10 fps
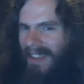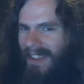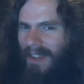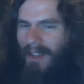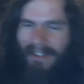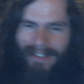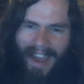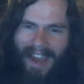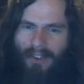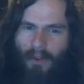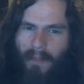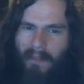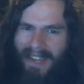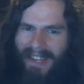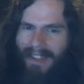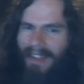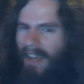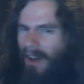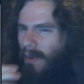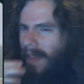you just had to immediately
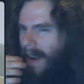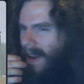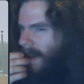go there?